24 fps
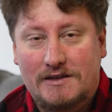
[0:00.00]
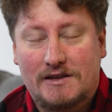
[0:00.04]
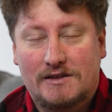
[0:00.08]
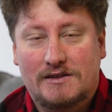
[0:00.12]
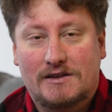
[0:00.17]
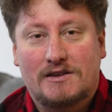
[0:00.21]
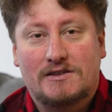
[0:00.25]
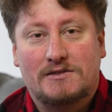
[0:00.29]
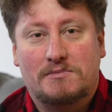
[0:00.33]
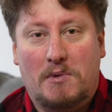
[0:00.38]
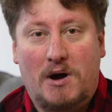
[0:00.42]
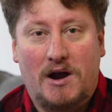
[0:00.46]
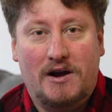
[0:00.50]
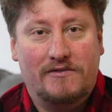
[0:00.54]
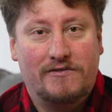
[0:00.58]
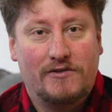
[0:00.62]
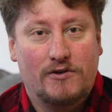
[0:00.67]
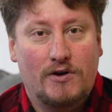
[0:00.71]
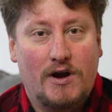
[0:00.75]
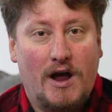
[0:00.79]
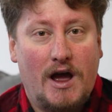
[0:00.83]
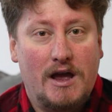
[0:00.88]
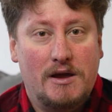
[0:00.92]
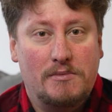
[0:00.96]
is a
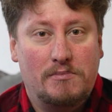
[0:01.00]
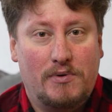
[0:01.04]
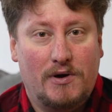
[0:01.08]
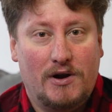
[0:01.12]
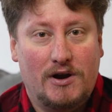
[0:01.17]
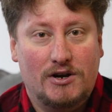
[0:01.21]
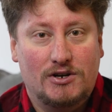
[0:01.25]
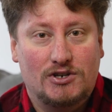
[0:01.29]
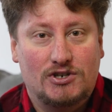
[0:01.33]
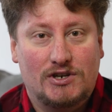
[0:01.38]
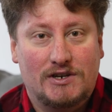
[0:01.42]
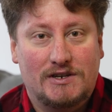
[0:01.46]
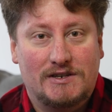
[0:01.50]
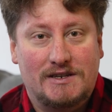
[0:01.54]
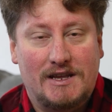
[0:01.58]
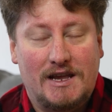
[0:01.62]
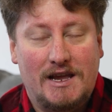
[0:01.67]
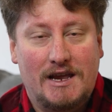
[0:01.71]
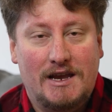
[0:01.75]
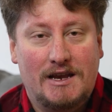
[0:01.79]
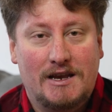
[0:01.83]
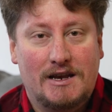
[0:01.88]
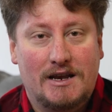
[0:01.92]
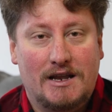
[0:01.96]
smartphone I purchased
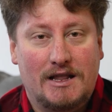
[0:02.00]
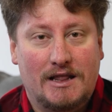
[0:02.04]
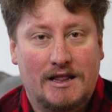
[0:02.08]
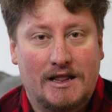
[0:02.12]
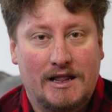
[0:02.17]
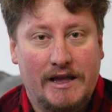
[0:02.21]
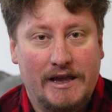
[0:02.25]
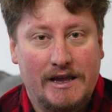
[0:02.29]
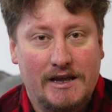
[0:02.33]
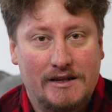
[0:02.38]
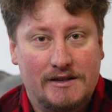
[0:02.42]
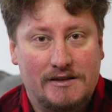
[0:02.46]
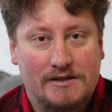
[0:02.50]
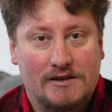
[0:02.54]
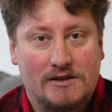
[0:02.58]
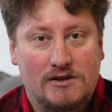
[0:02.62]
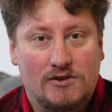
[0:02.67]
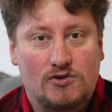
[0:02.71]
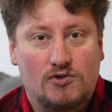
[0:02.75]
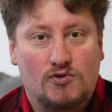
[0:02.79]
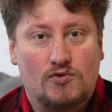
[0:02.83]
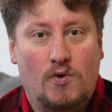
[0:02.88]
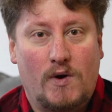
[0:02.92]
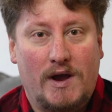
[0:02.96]
in late
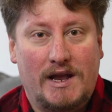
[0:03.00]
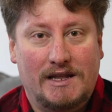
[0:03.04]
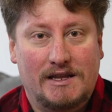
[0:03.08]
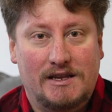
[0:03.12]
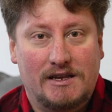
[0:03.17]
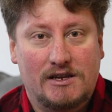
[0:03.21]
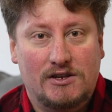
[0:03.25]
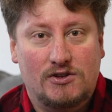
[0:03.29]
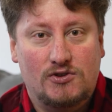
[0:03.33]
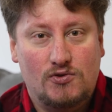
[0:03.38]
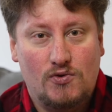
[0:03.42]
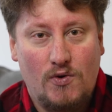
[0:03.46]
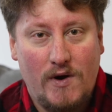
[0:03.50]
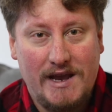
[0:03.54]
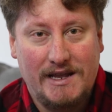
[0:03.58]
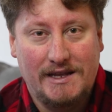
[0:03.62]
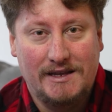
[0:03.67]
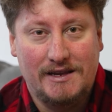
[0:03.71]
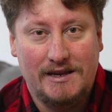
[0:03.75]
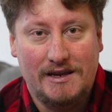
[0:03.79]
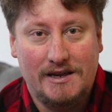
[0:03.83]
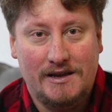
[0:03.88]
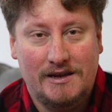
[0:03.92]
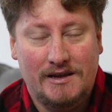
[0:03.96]

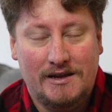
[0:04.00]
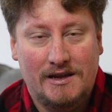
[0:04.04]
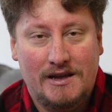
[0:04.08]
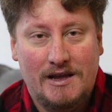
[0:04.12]
2020.